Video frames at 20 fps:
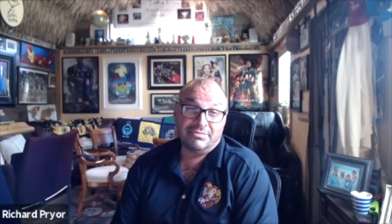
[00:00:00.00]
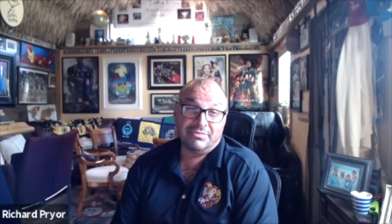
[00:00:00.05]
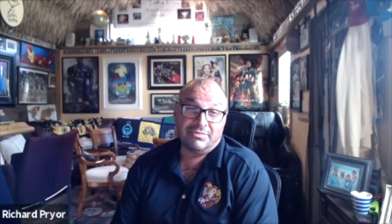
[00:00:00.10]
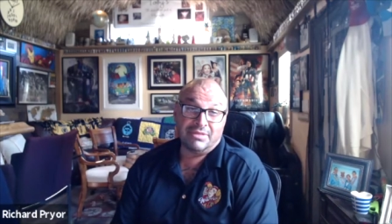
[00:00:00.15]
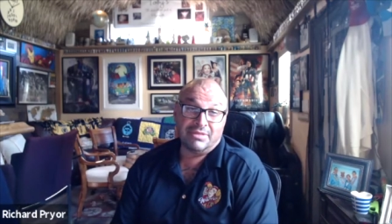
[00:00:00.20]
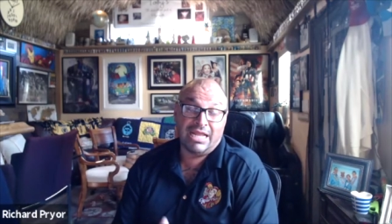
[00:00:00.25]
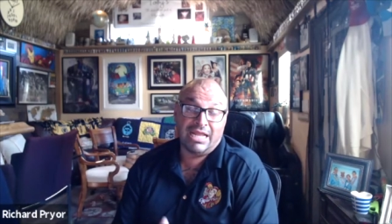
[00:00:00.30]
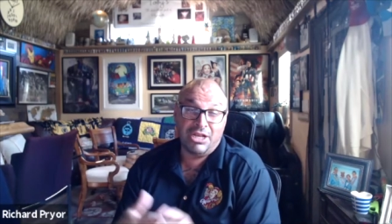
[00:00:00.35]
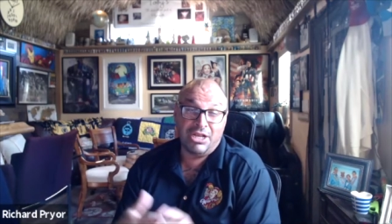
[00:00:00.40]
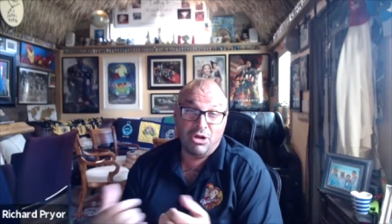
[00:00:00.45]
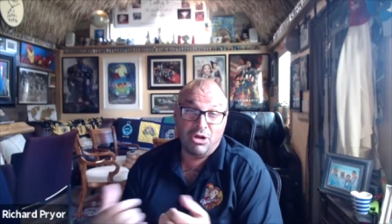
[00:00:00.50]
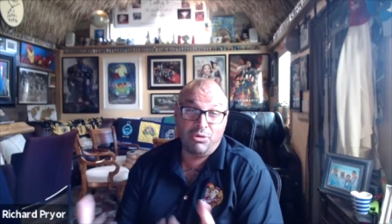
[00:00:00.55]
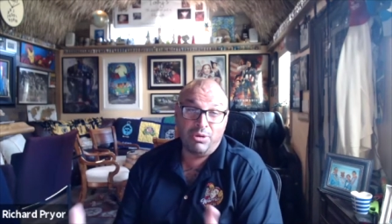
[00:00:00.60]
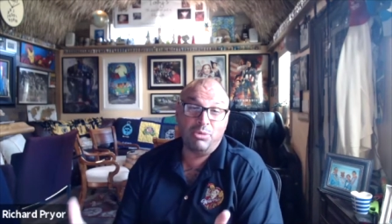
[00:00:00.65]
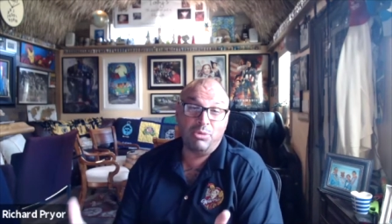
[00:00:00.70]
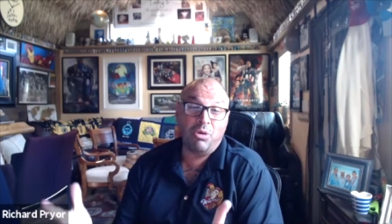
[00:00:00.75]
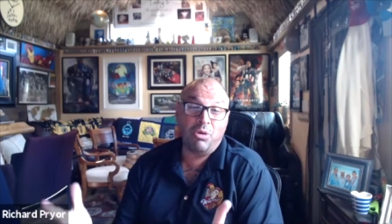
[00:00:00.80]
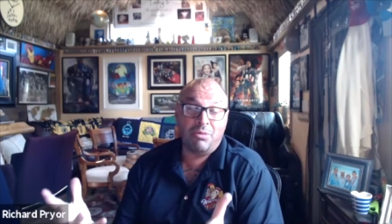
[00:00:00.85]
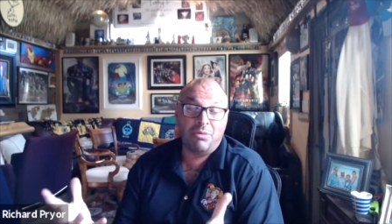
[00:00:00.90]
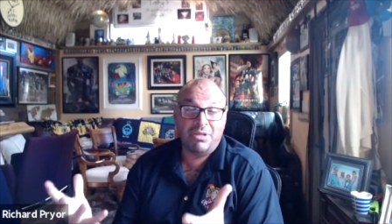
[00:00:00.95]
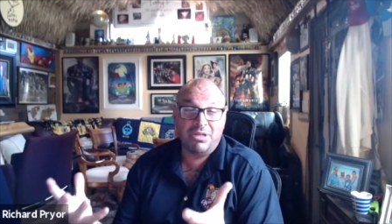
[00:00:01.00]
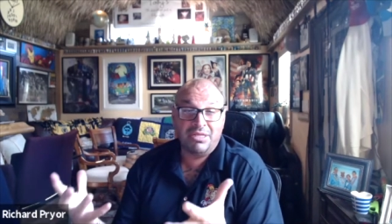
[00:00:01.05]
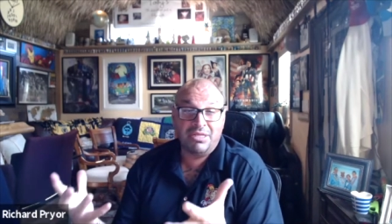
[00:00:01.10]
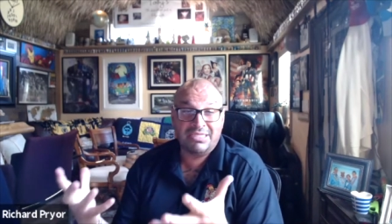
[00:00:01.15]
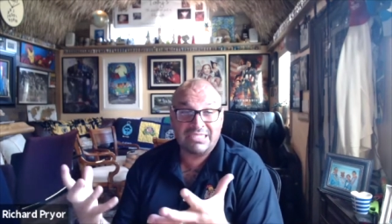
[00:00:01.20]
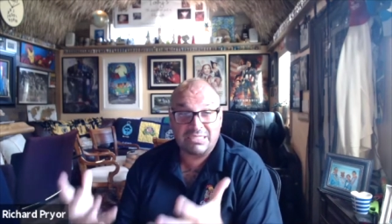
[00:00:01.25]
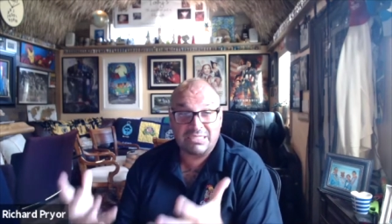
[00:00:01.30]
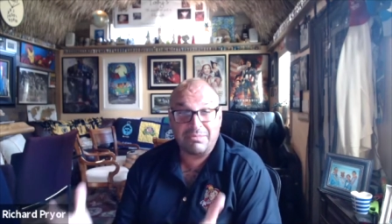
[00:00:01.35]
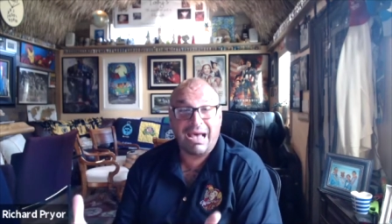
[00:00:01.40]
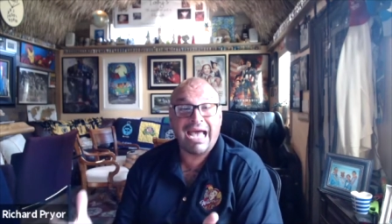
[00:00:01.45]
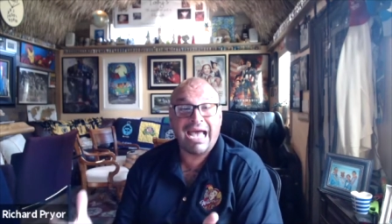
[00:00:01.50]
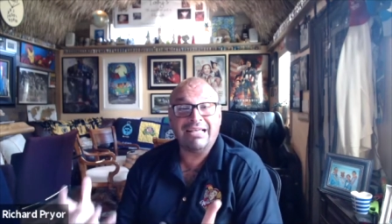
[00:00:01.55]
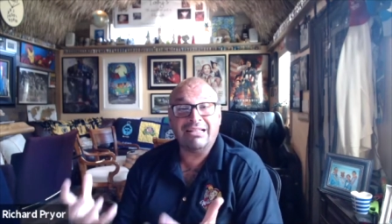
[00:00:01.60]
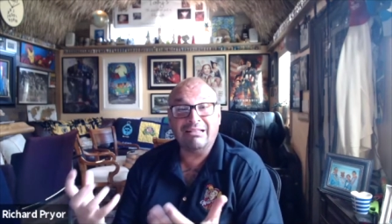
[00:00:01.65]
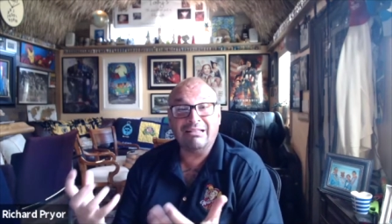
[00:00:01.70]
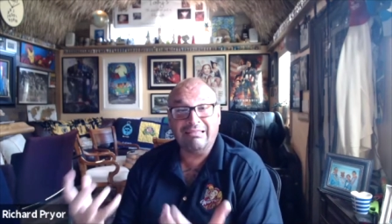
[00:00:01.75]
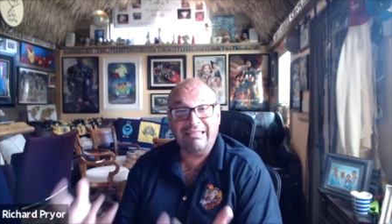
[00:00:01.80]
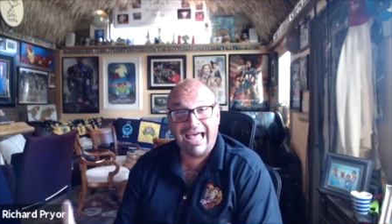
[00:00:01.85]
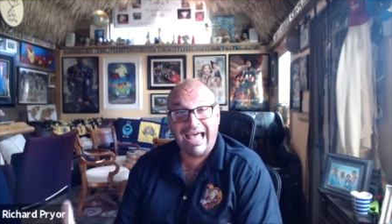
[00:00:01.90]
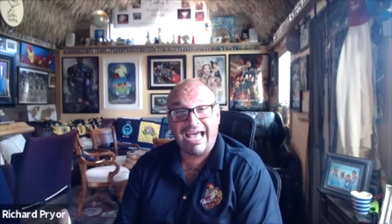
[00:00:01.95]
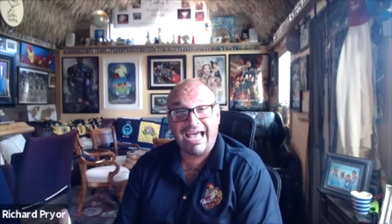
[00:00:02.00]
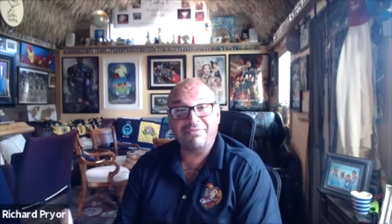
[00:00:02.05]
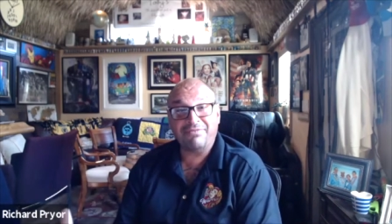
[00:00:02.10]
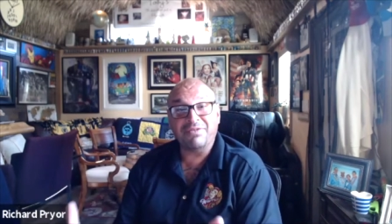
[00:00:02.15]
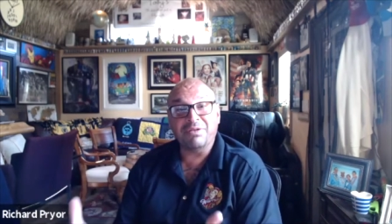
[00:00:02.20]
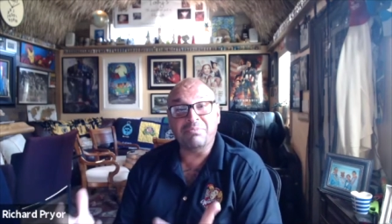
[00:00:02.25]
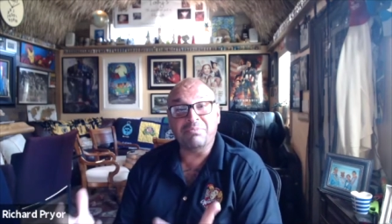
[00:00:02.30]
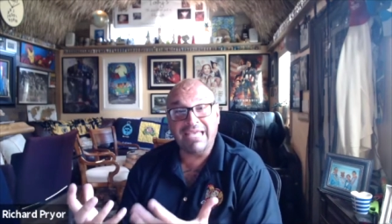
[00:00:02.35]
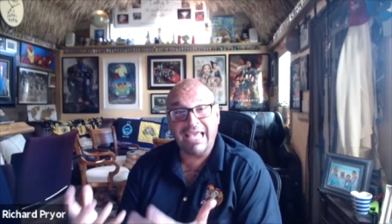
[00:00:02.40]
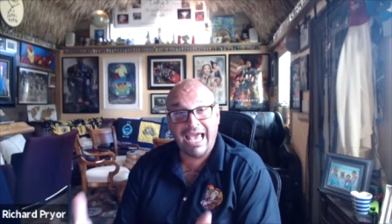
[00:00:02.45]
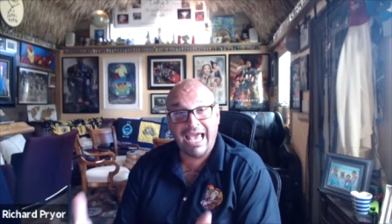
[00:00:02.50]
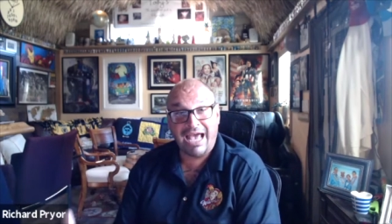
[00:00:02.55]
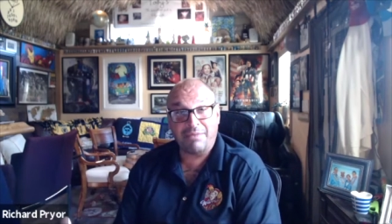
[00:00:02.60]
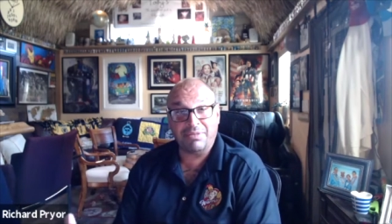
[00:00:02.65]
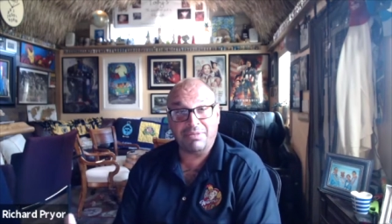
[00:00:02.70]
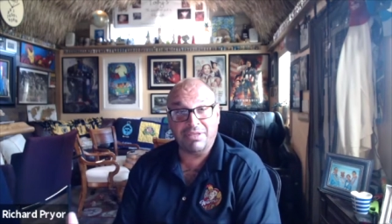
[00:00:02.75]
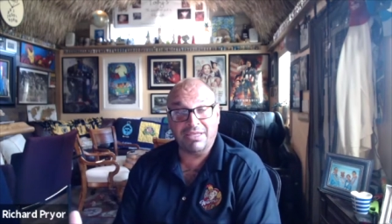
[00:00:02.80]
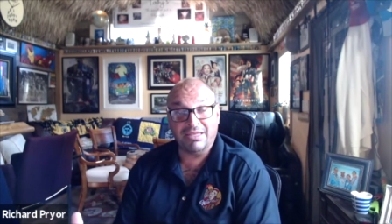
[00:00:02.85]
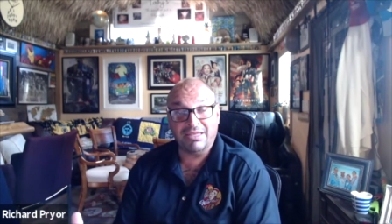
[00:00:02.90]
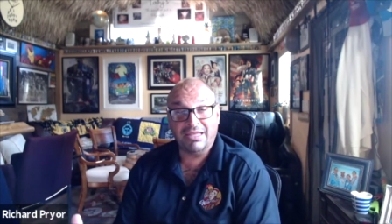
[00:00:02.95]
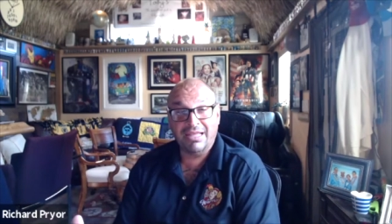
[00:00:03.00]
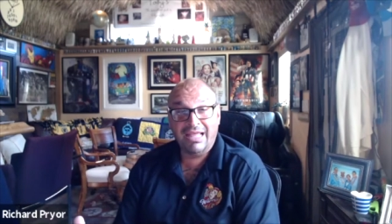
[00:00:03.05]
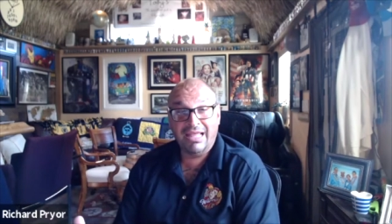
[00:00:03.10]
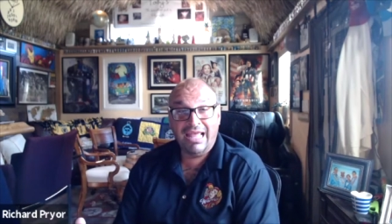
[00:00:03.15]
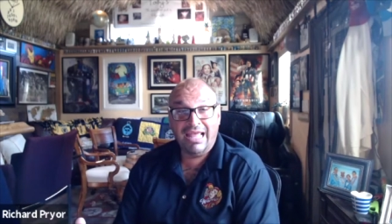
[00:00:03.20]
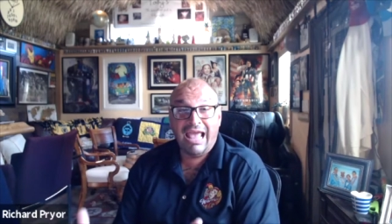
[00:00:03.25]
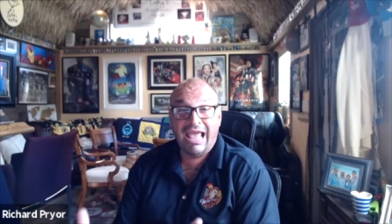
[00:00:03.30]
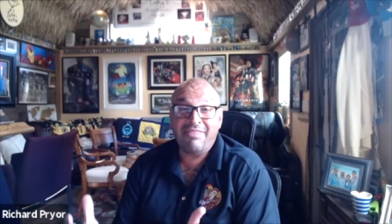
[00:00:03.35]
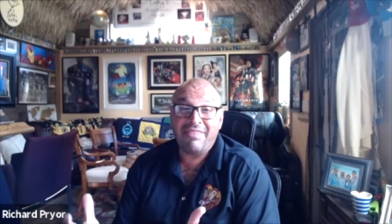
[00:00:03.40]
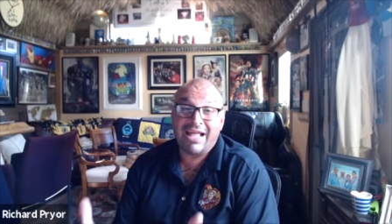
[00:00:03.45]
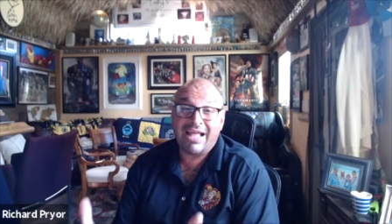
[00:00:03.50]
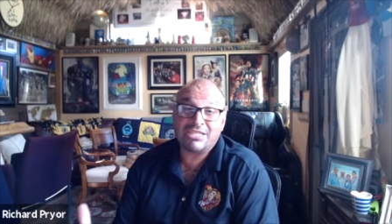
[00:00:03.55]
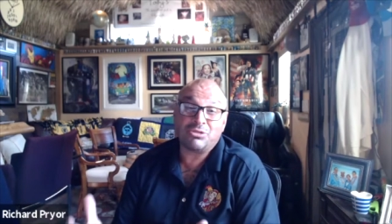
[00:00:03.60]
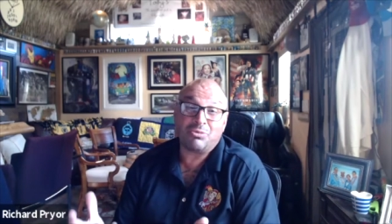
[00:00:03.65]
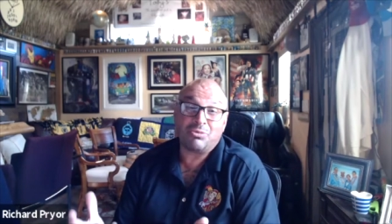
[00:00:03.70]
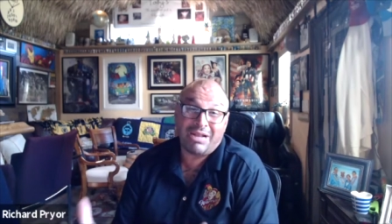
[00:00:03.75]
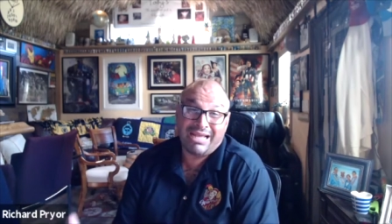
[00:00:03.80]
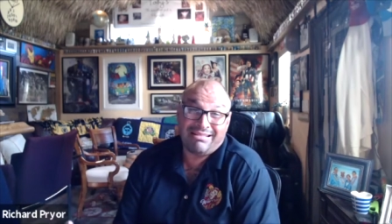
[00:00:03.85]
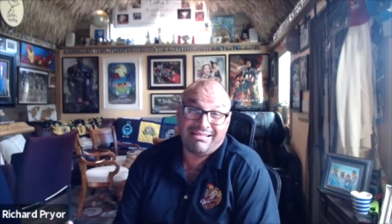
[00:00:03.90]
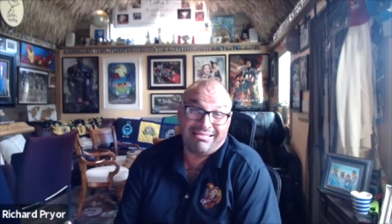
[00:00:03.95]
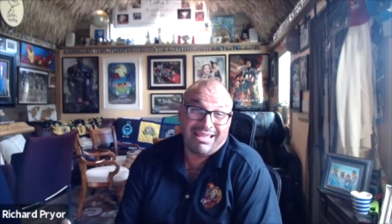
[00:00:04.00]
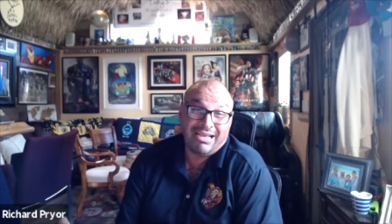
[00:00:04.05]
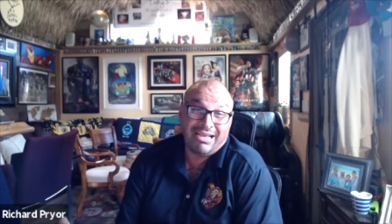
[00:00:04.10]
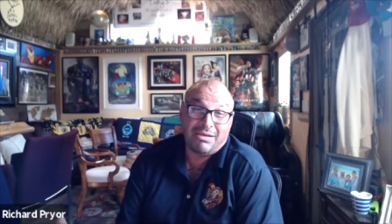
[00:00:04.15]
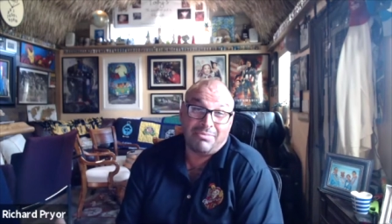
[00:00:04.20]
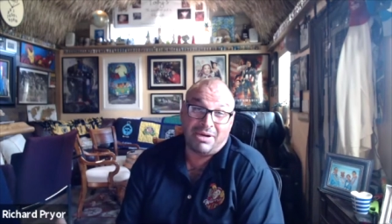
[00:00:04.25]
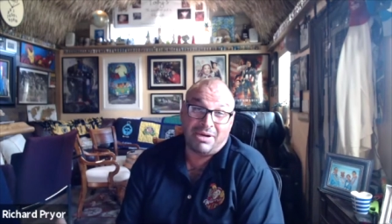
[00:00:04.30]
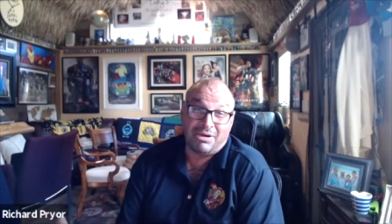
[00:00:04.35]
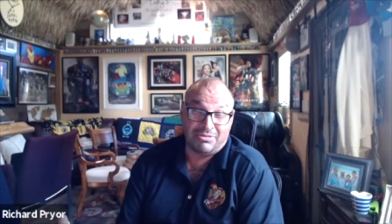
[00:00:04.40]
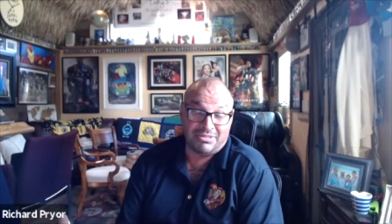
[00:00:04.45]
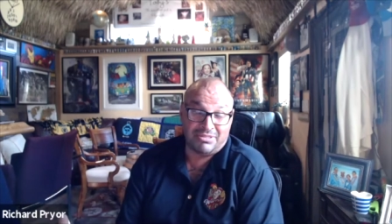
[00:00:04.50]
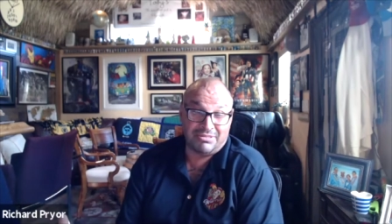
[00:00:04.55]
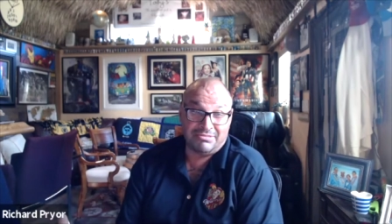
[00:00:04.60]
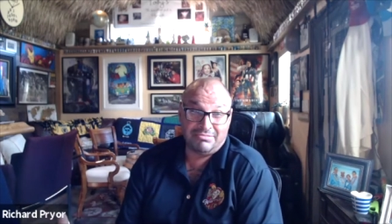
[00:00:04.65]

I know he'd want me to smile, laugh, and be happy. And that's what I think about.